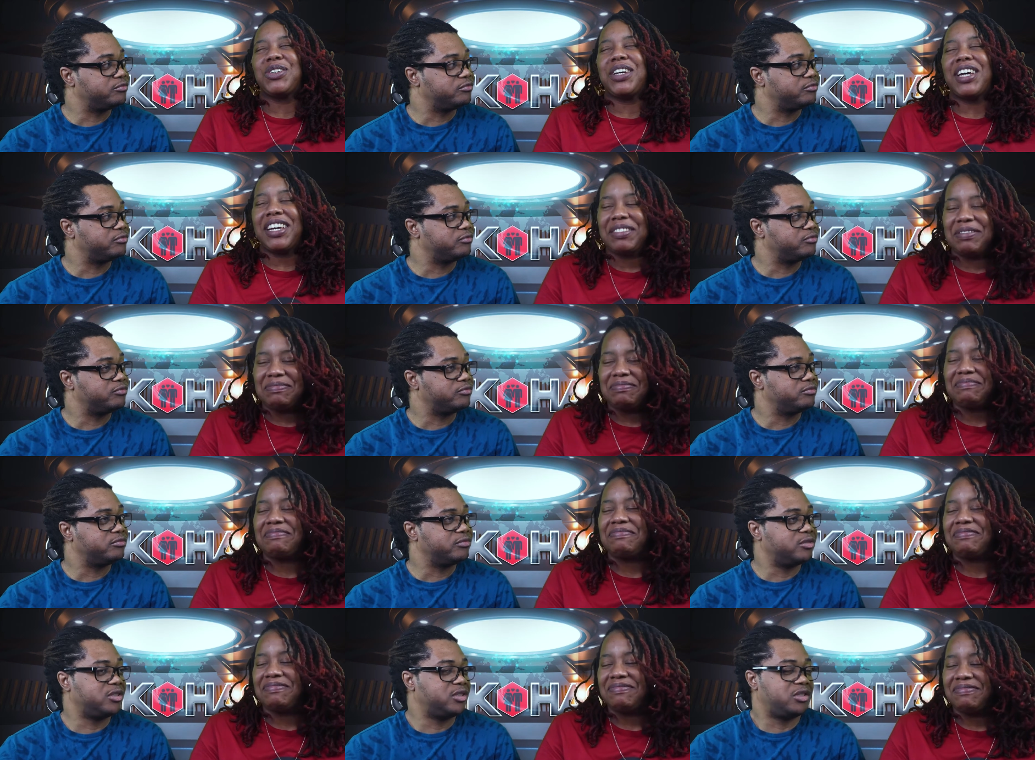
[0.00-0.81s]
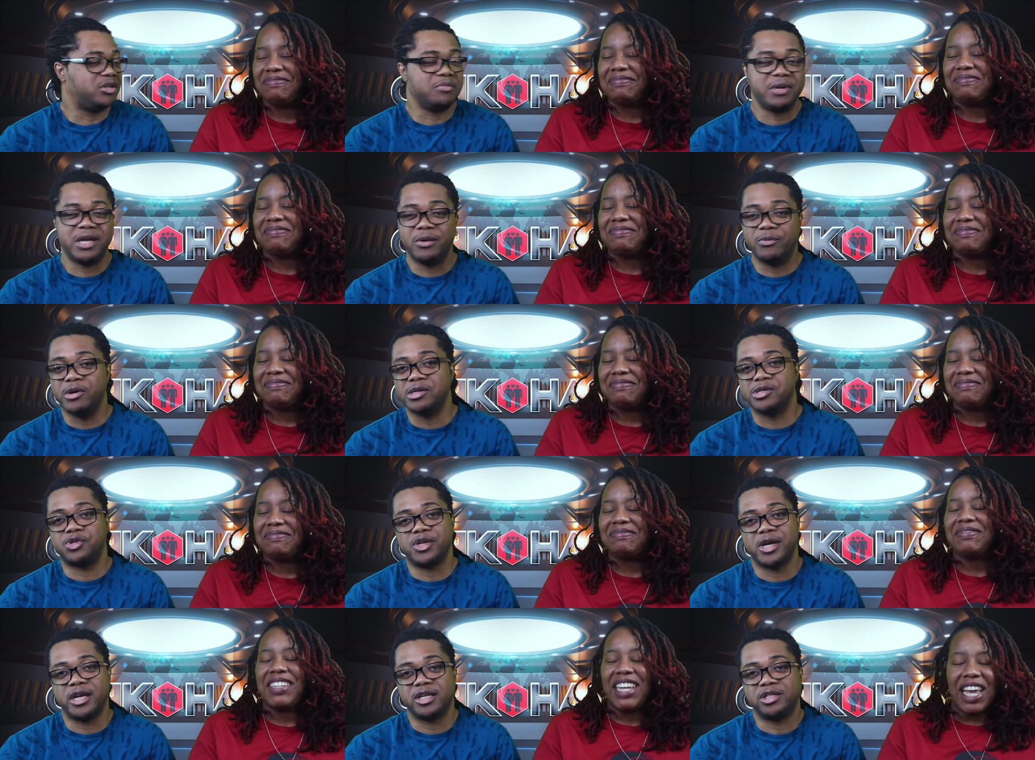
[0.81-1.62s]
Speaker 1: okay.
Speaker 2: To me, it
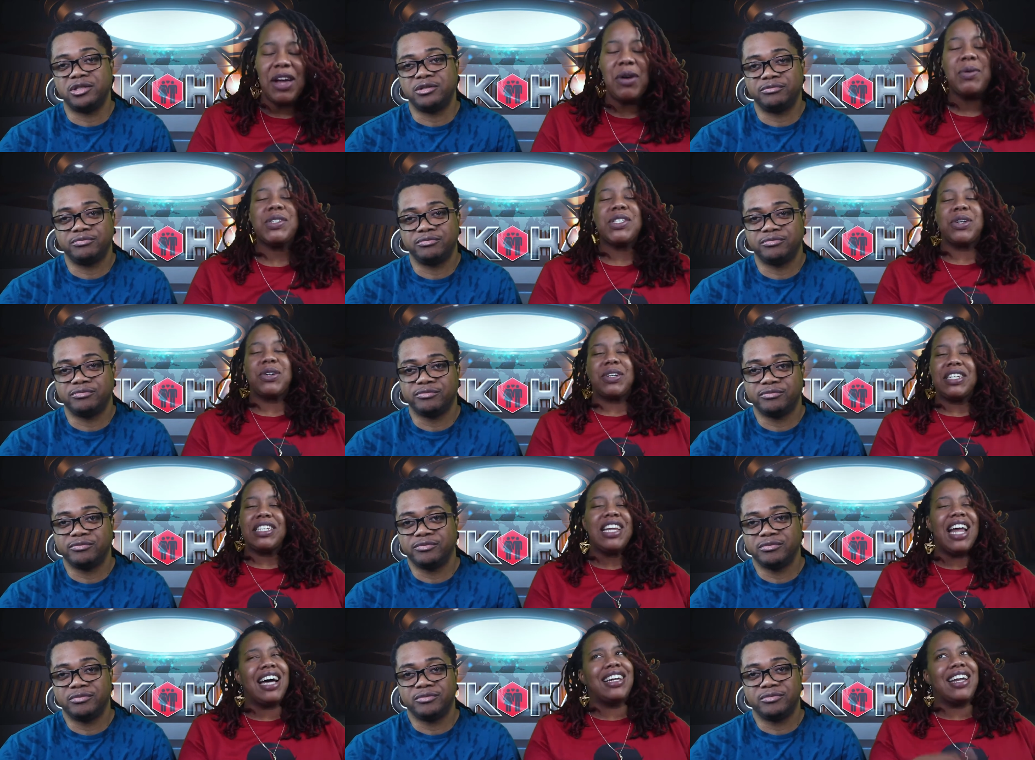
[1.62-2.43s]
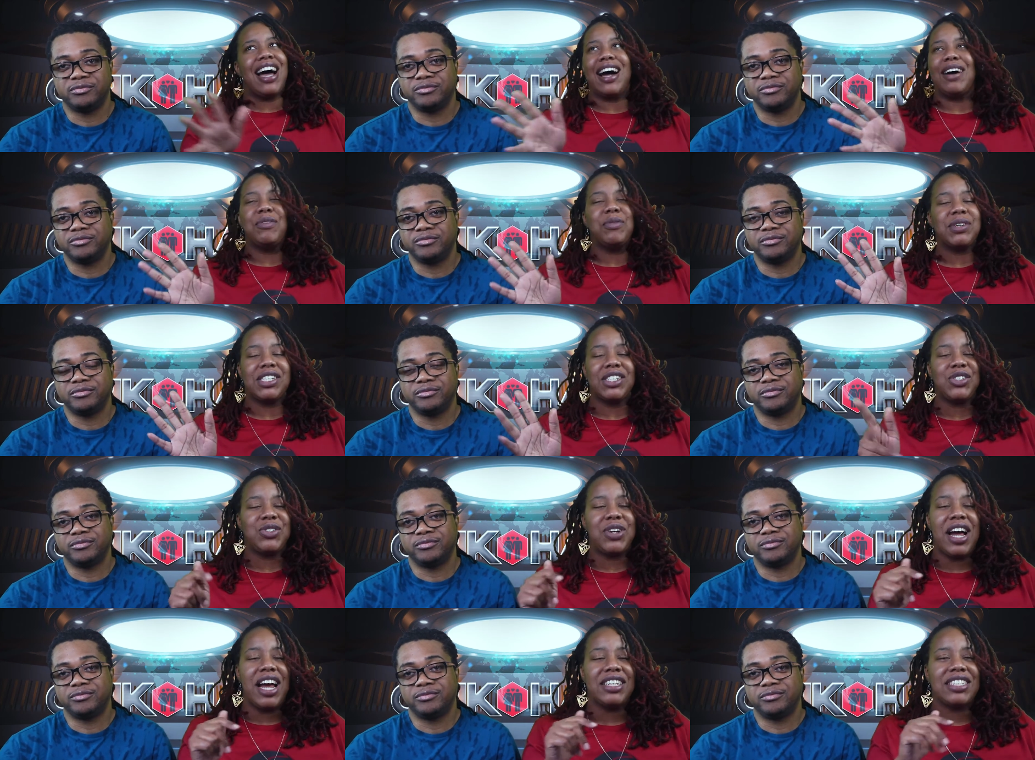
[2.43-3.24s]
was trash. It
Speaker 1: was okay. Nah, it
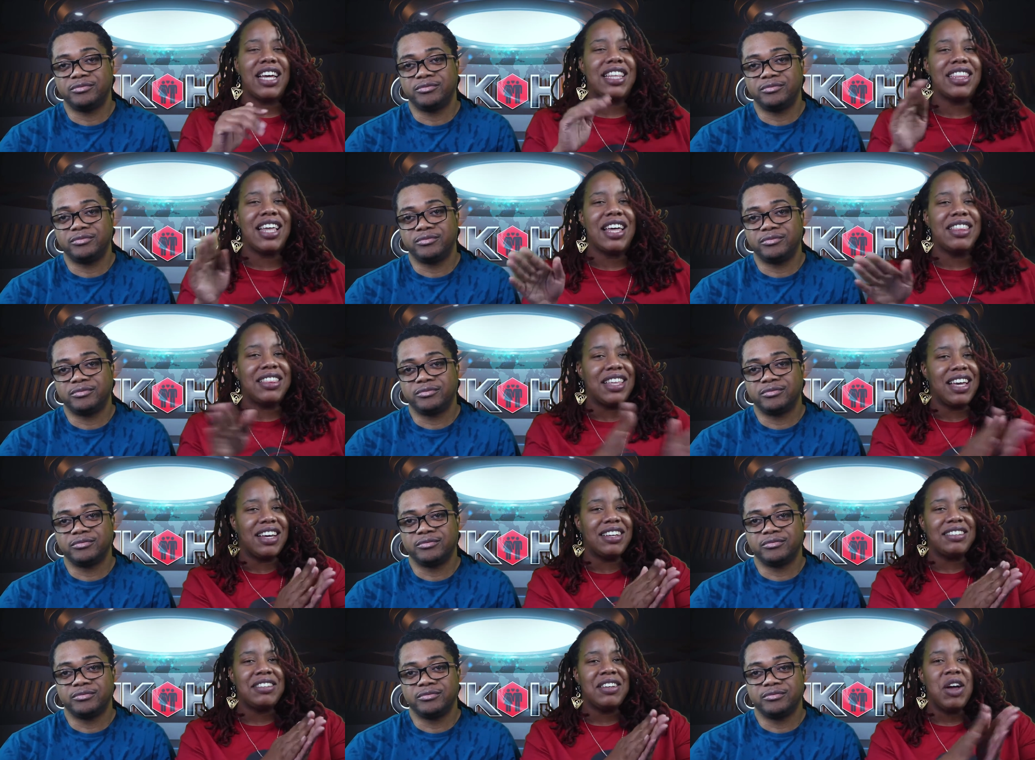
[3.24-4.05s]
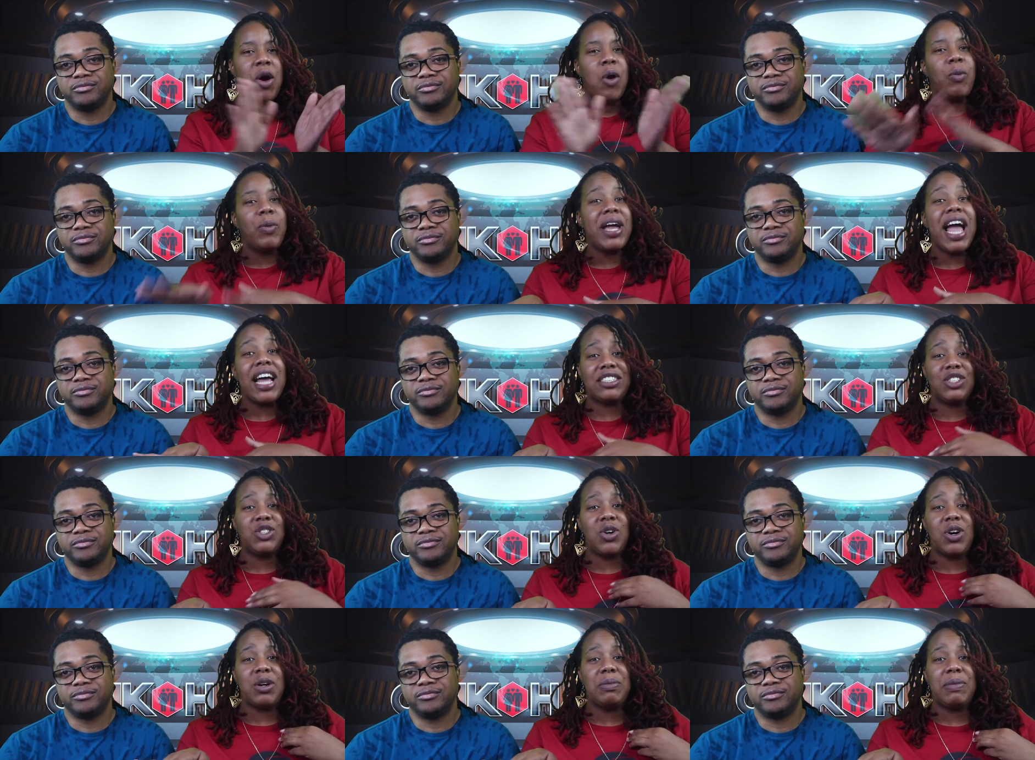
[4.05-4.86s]
wasn't trash. I, I we
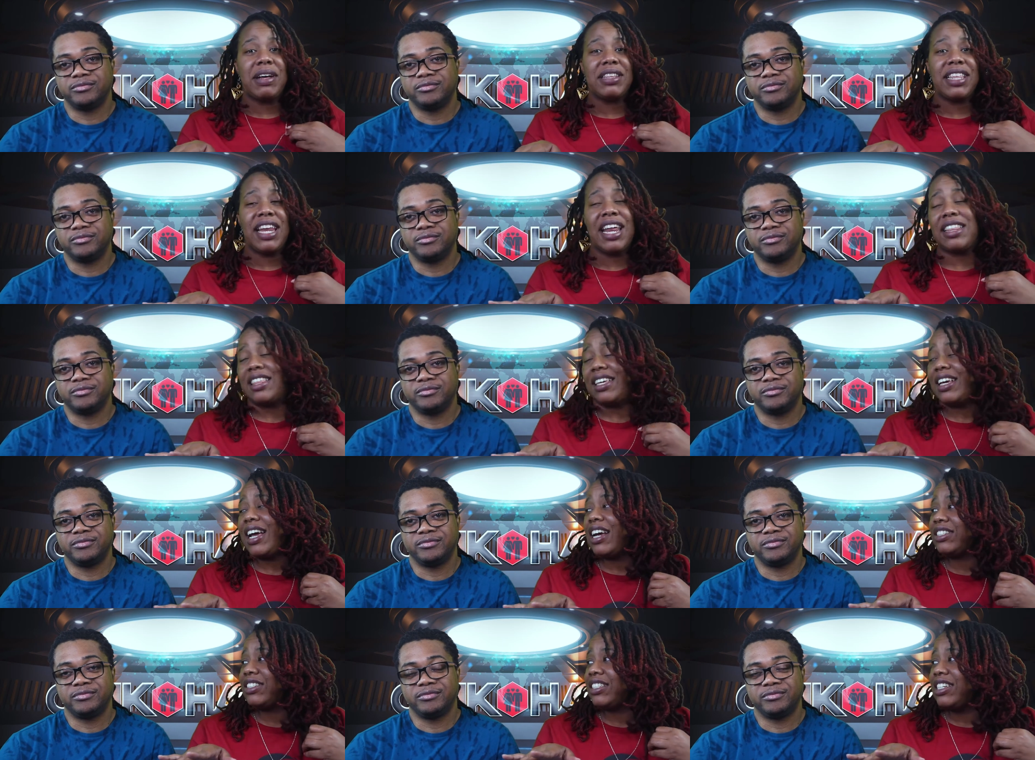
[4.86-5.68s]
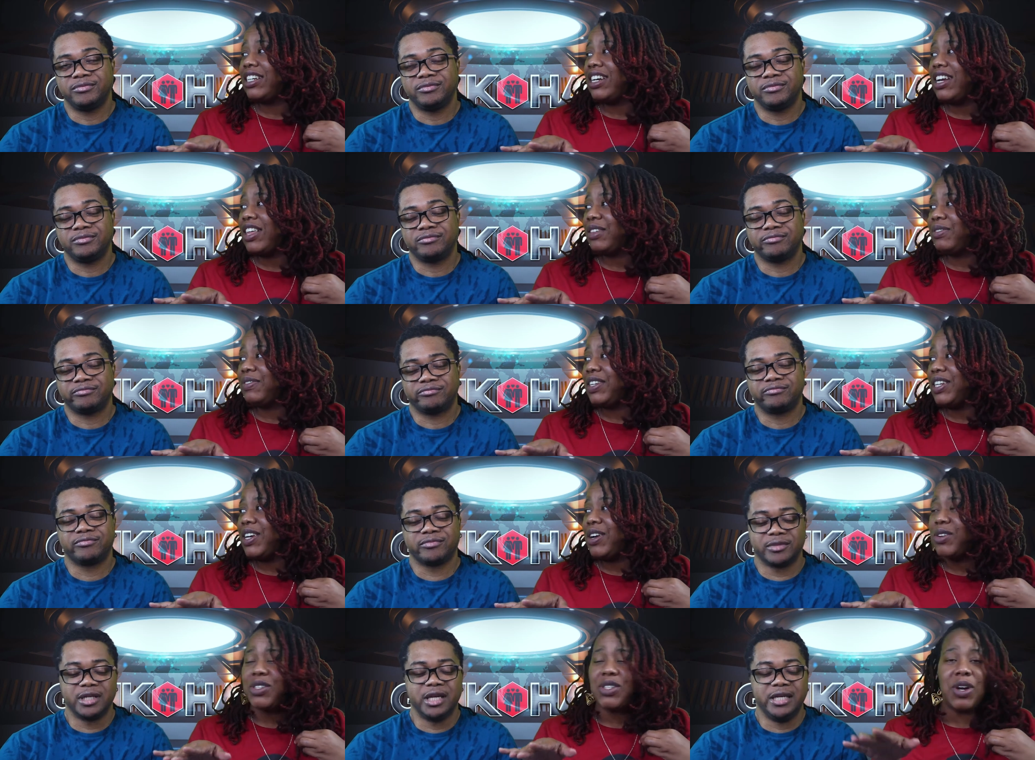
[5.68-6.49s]
actually talk about that I think actually in another
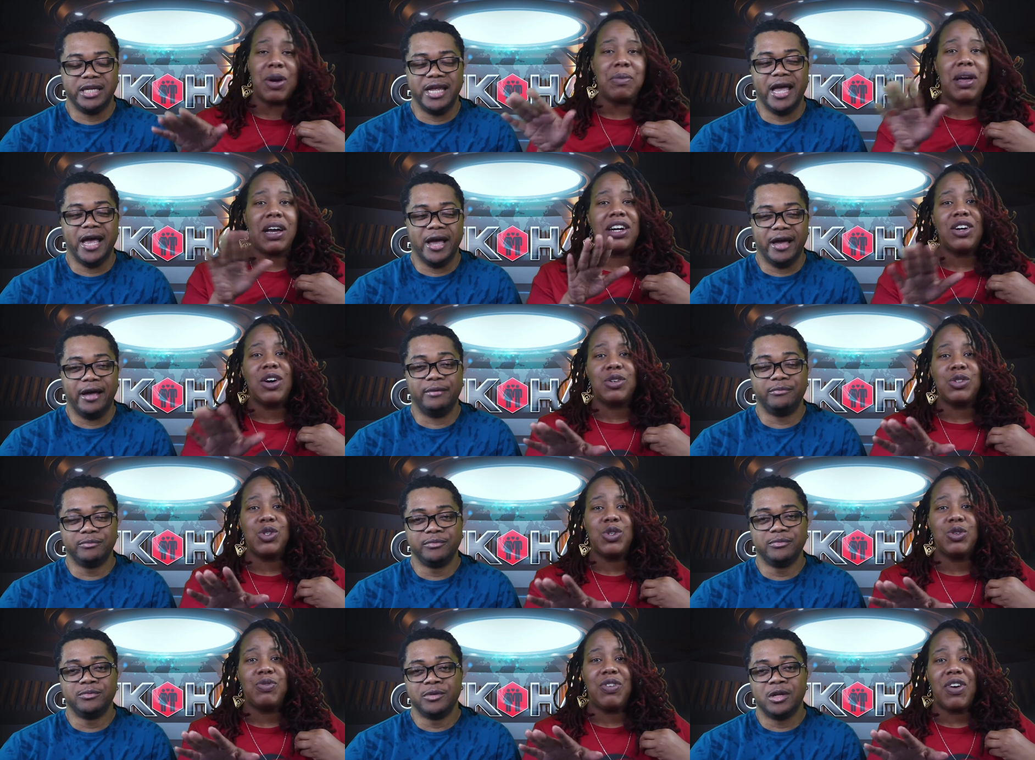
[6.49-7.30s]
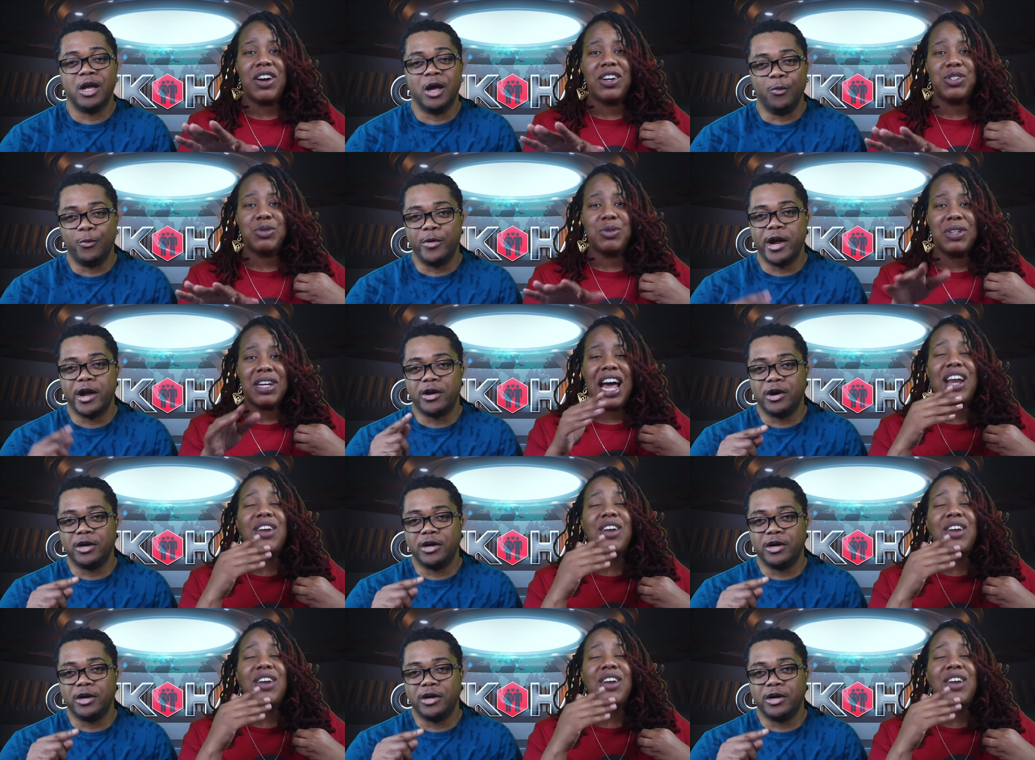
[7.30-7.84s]
video, so I'm yeah. not gonna go too far into it.